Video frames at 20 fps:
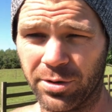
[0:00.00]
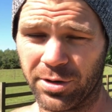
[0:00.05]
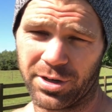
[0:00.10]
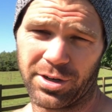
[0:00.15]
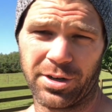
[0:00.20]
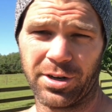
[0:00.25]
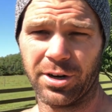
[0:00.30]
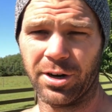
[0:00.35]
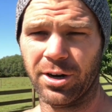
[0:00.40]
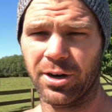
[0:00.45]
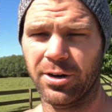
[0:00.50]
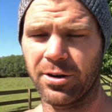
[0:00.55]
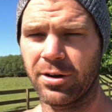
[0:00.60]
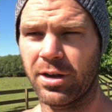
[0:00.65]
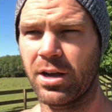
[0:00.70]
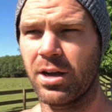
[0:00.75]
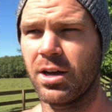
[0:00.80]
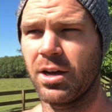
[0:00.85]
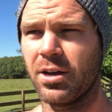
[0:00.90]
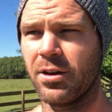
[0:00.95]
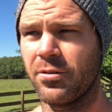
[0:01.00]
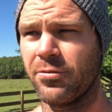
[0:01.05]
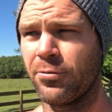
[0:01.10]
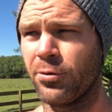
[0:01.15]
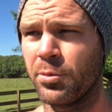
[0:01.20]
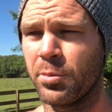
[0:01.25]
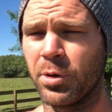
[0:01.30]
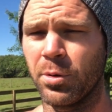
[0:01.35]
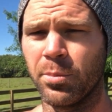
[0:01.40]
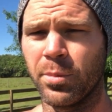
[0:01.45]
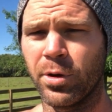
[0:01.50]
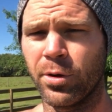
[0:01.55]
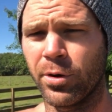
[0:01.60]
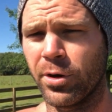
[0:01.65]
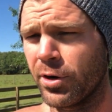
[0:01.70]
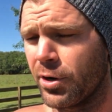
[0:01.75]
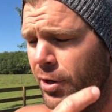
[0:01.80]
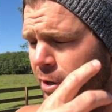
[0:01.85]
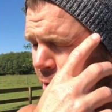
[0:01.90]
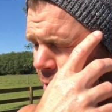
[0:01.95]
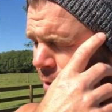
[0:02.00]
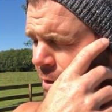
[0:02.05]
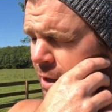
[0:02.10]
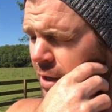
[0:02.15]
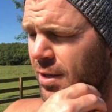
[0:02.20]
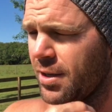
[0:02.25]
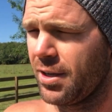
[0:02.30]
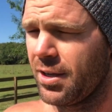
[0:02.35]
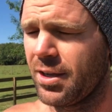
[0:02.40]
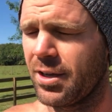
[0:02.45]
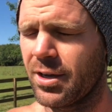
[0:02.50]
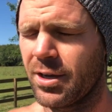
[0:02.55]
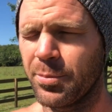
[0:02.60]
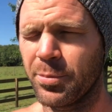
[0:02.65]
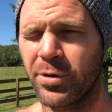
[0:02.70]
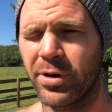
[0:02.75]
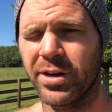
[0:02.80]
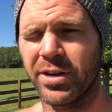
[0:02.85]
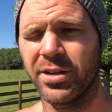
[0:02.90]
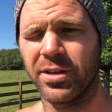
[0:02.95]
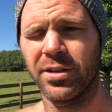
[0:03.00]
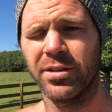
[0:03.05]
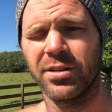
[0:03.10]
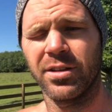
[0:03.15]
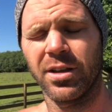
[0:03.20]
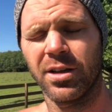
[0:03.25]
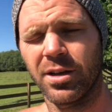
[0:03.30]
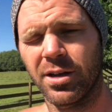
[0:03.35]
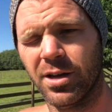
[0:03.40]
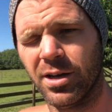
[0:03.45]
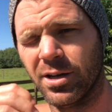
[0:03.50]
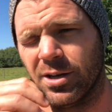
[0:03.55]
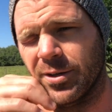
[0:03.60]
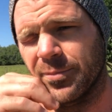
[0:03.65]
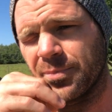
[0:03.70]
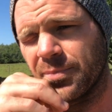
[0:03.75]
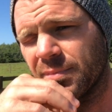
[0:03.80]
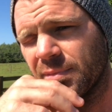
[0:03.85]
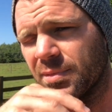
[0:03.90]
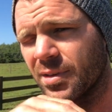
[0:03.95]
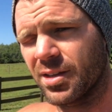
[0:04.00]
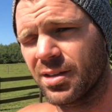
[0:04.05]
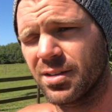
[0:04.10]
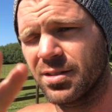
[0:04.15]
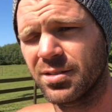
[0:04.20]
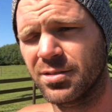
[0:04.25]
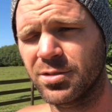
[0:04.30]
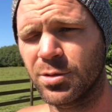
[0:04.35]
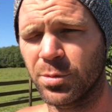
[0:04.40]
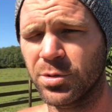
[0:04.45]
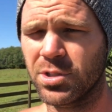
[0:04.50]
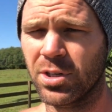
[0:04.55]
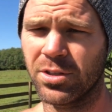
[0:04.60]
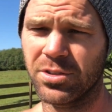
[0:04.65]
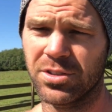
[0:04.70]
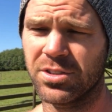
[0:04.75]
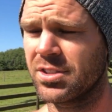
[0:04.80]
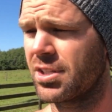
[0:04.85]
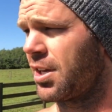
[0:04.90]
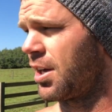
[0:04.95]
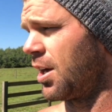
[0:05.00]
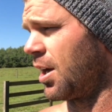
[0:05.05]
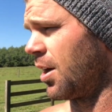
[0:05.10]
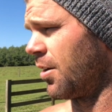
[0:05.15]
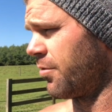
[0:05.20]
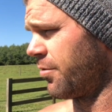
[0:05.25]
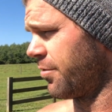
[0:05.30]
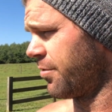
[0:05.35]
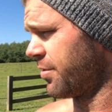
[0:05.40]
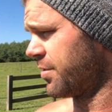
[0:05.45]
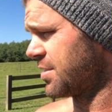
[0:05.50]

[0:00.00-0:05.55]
car, fully built motor, upgraded supercharger stuff.